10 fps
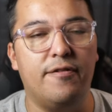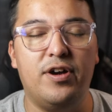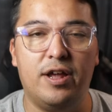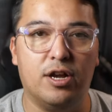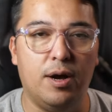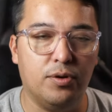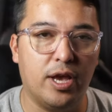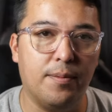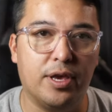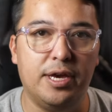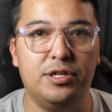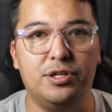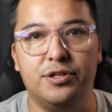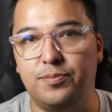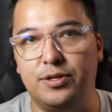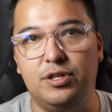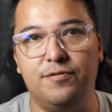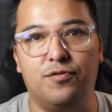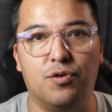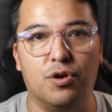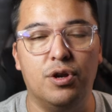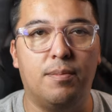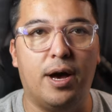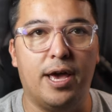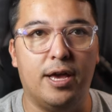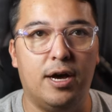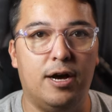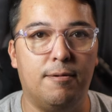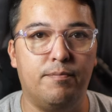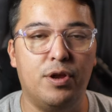I've had a couple camera cages especially for my um,